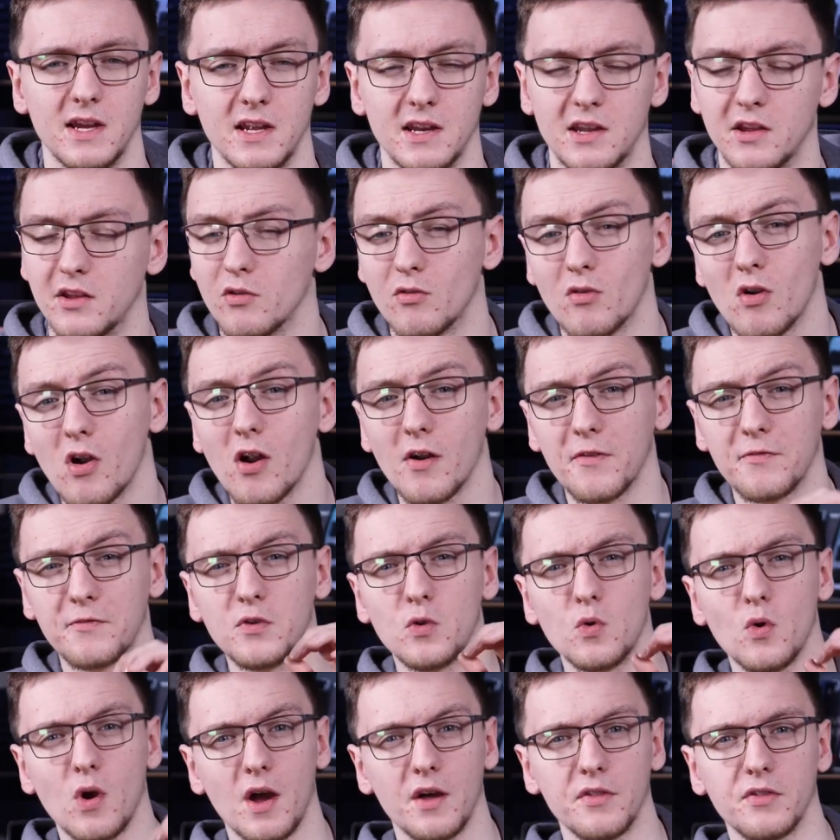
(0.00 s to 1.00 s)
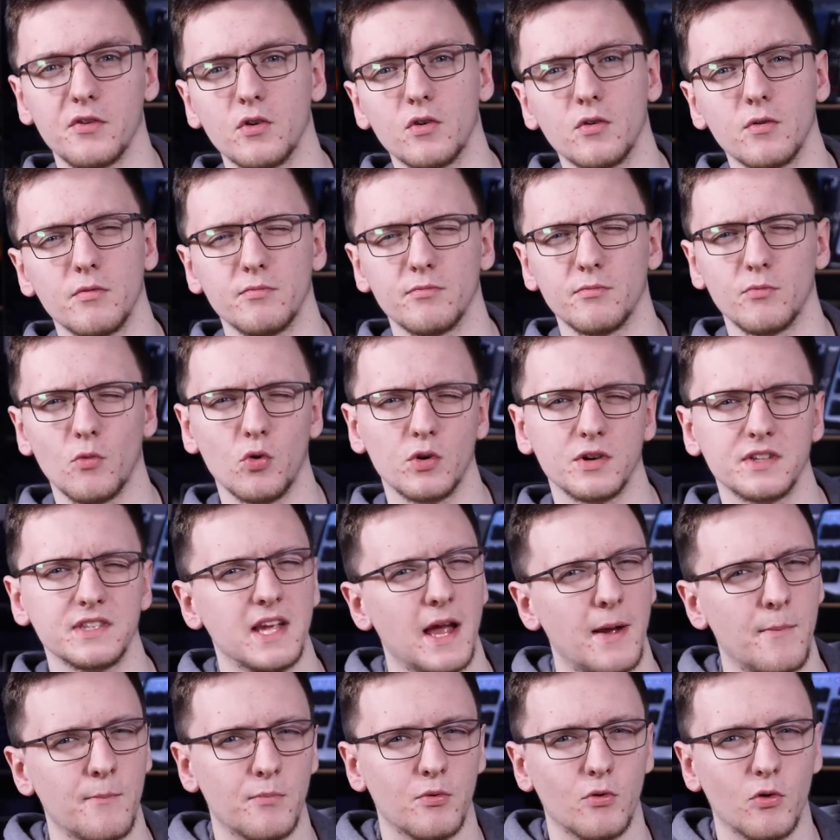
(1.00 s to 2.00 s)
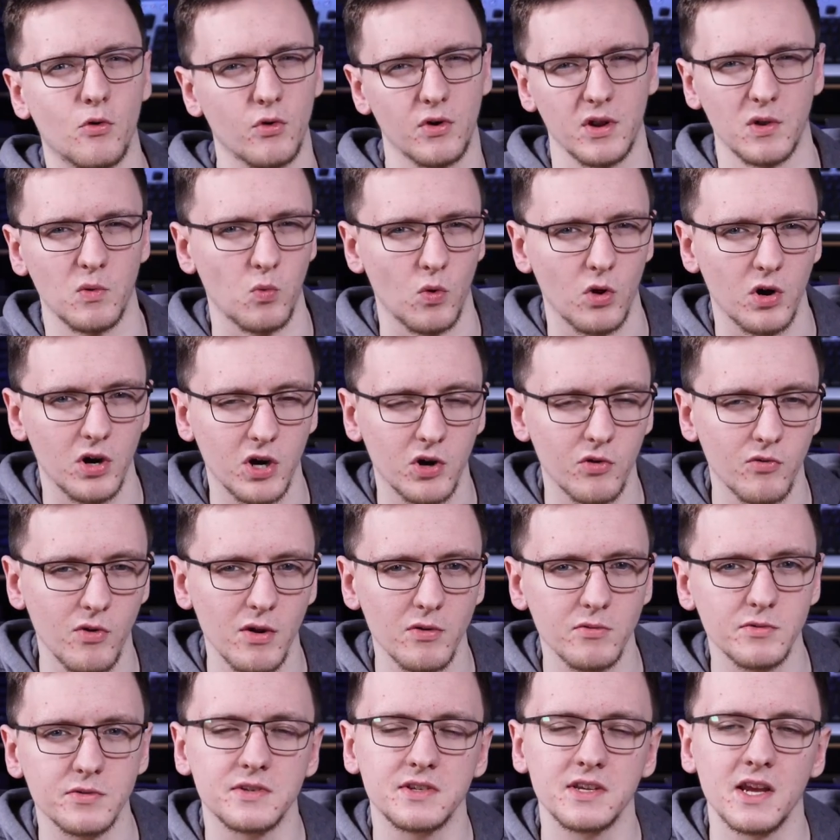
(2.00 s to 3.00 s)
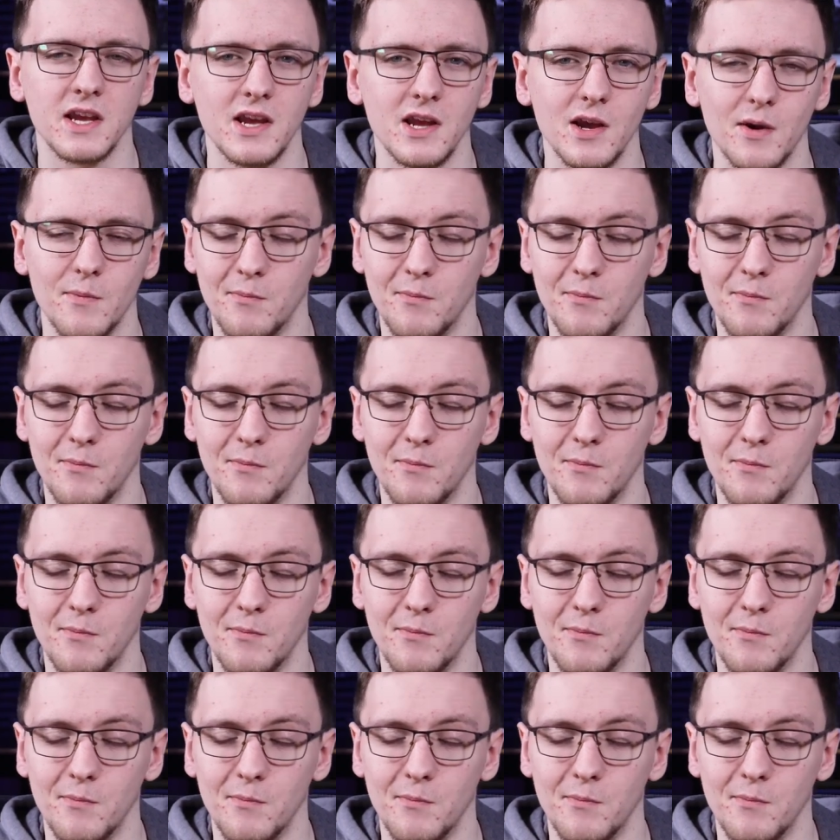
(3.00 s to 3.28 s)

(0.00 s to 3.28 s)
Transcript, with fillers: Now there are a few other more temporary workarounds,